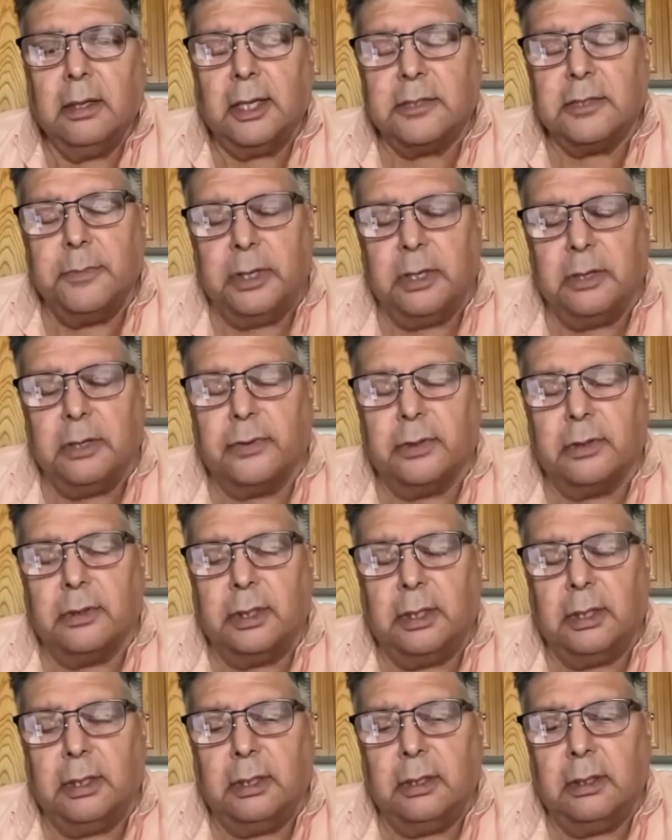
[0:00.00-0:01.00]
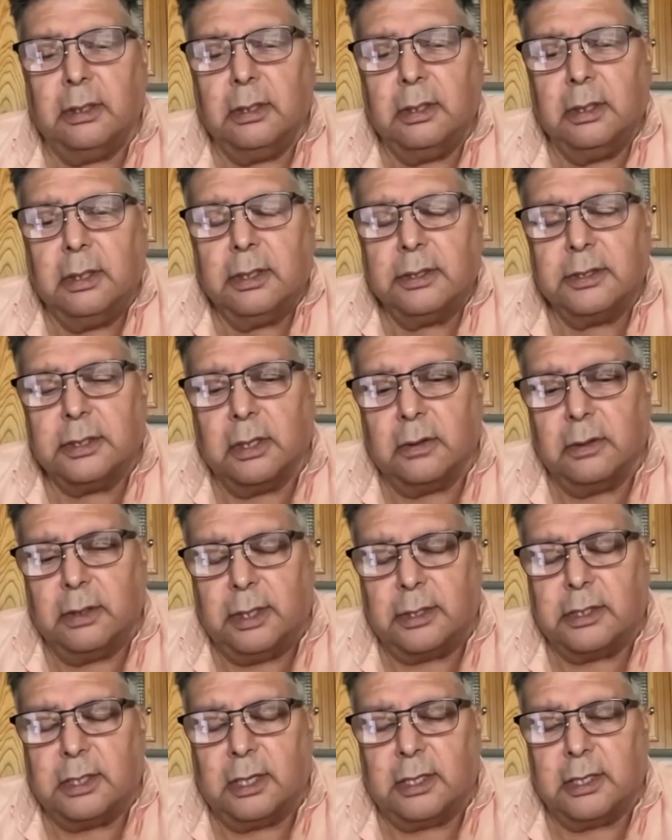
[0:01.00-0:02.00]
beautiful. So
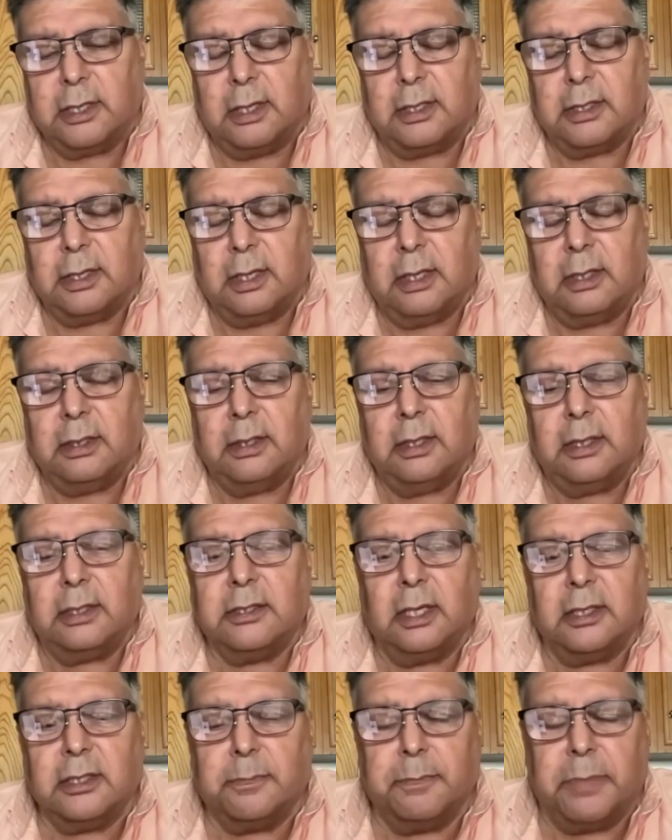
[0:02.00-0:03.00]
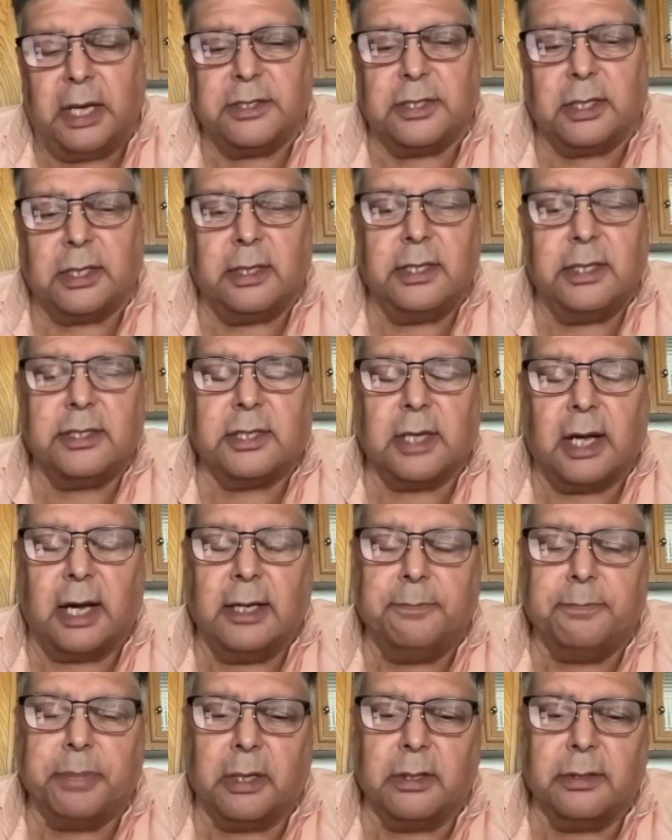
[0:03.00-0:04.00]
it's basically
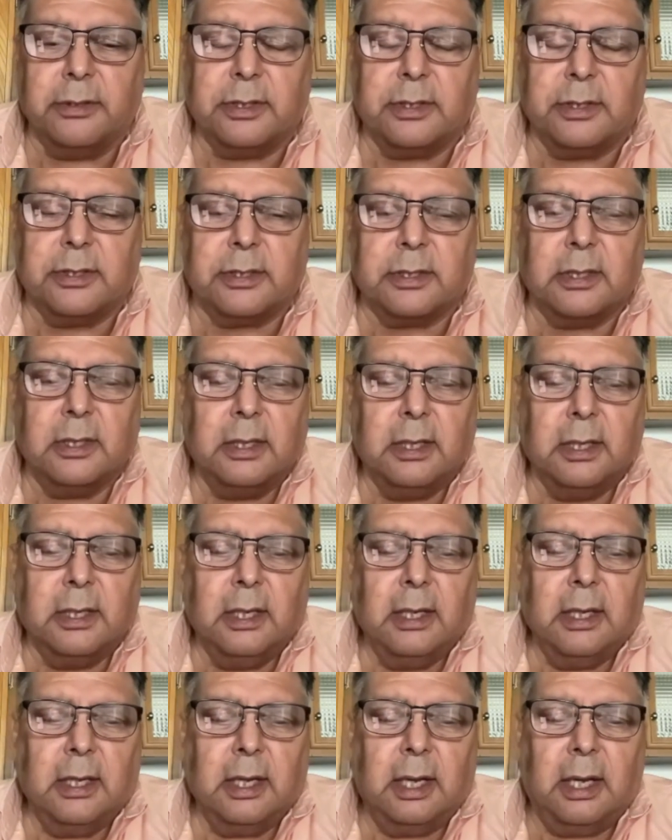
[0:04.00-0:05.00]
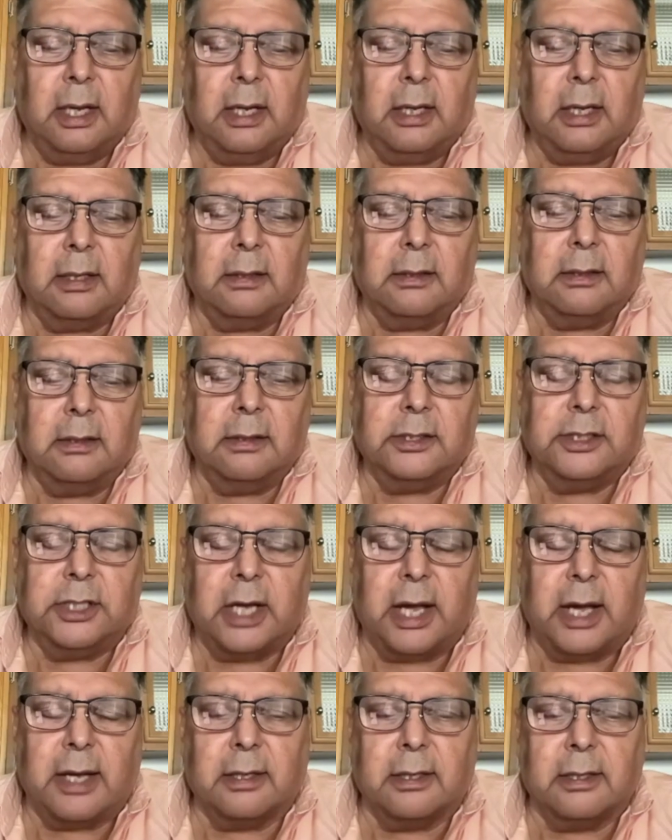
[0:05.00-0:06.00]
signposts and
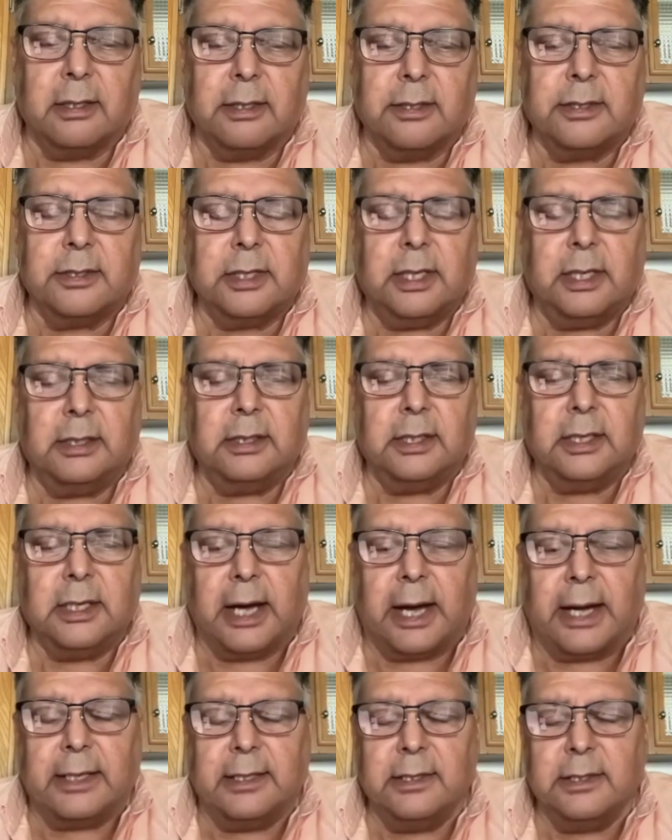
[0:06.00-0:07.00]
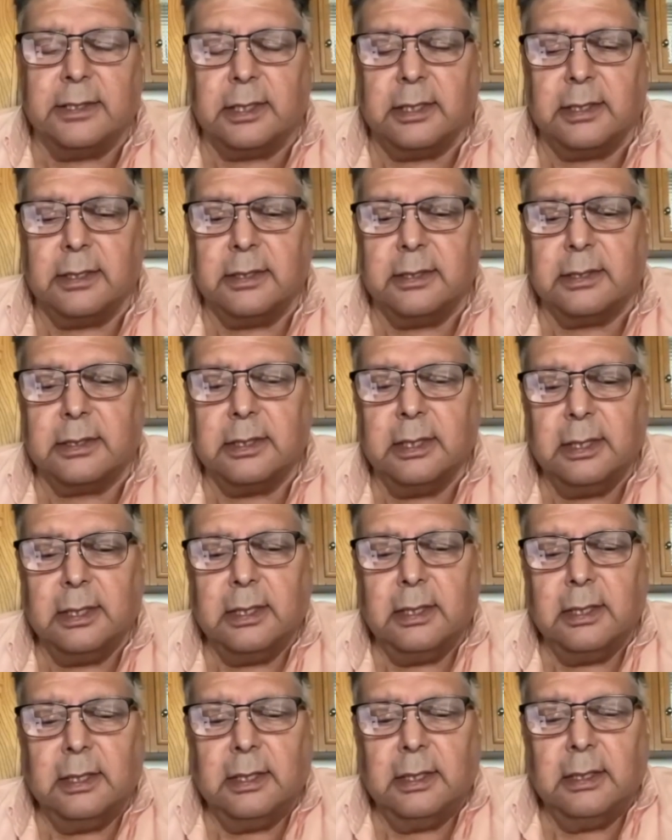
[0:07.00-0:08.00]
channels and guidances
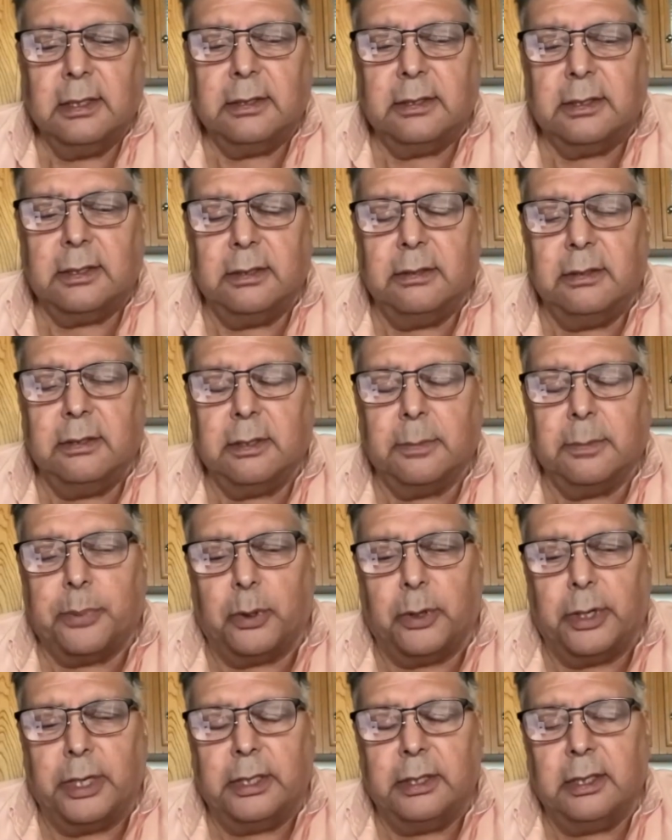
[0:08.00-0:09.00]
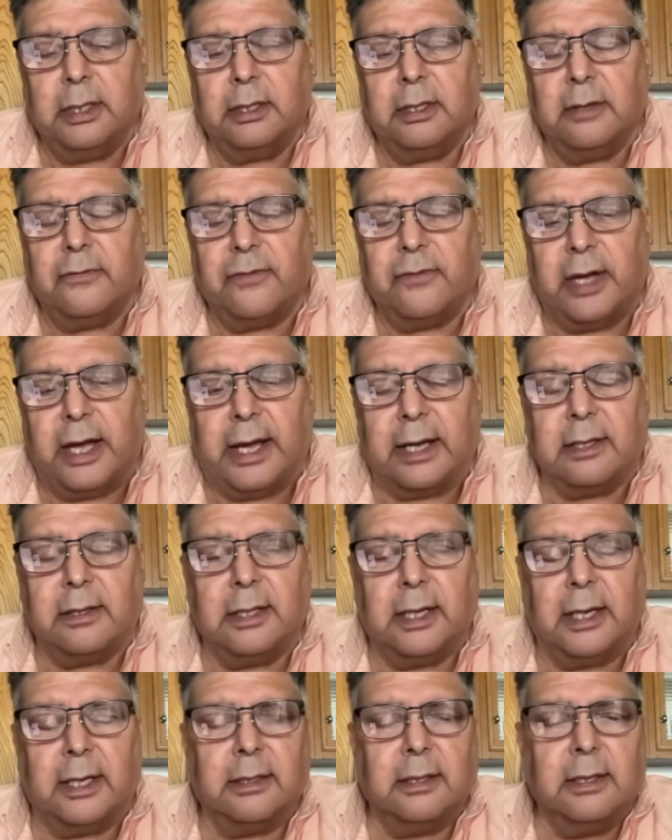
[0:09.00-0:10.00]
to the point and the fact
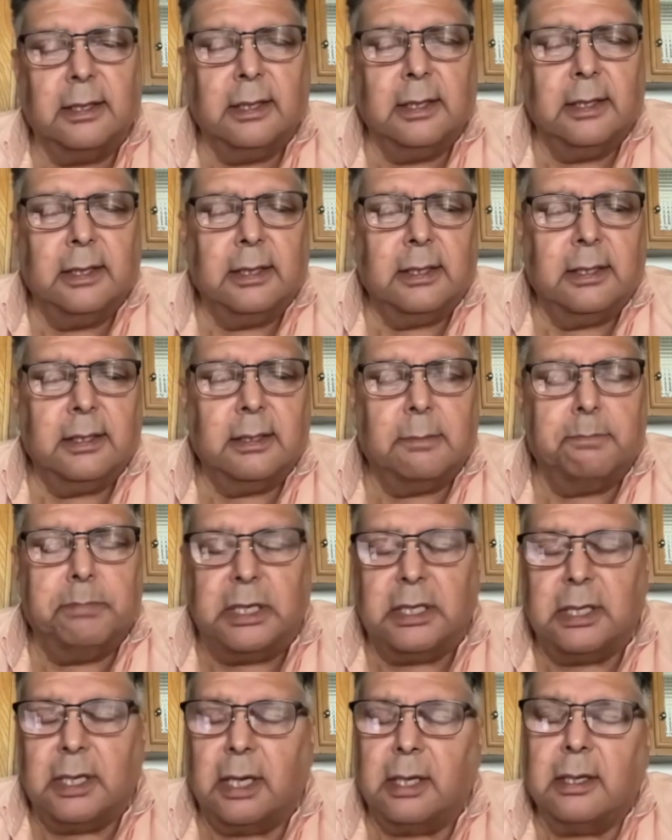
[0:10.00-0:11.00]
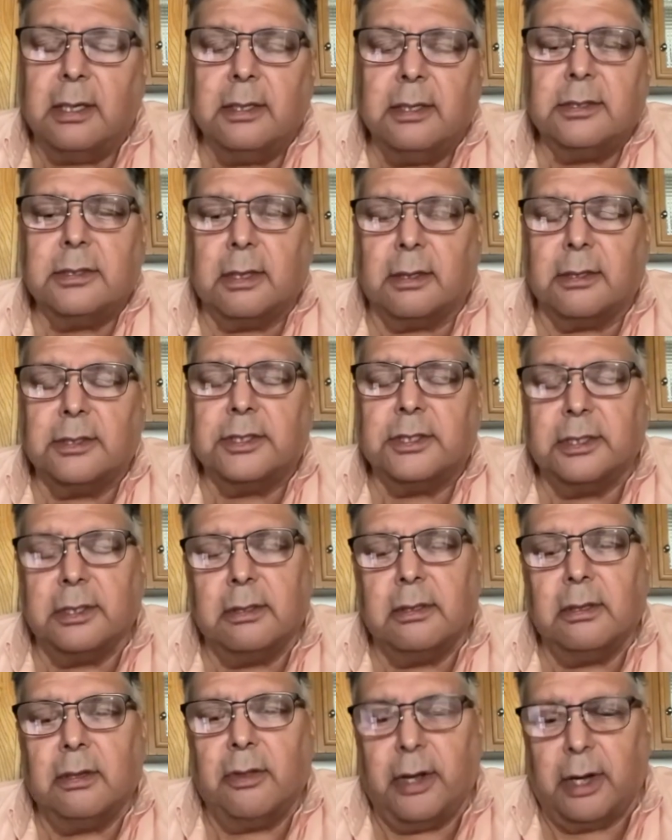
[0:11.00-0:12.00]
that the beings are
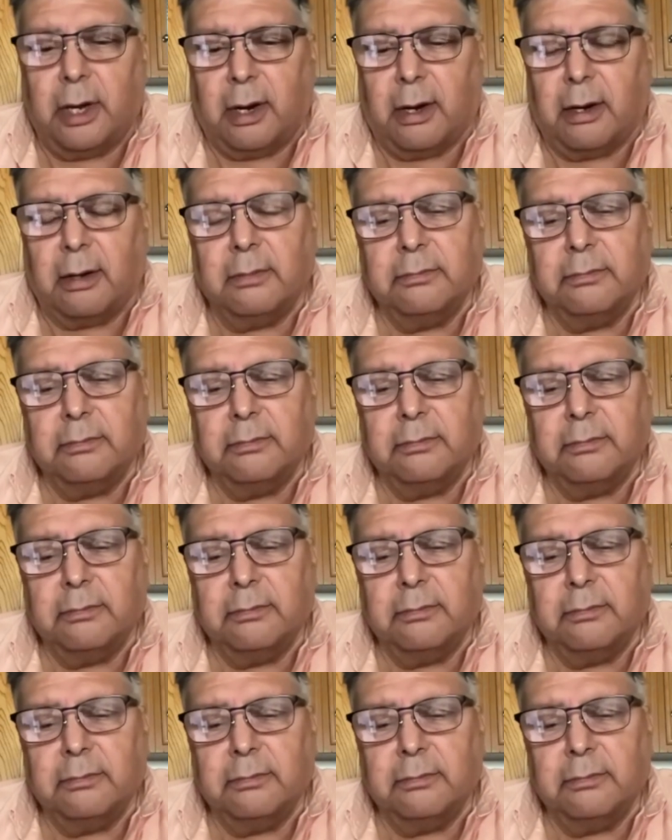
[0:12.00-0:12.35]
still there.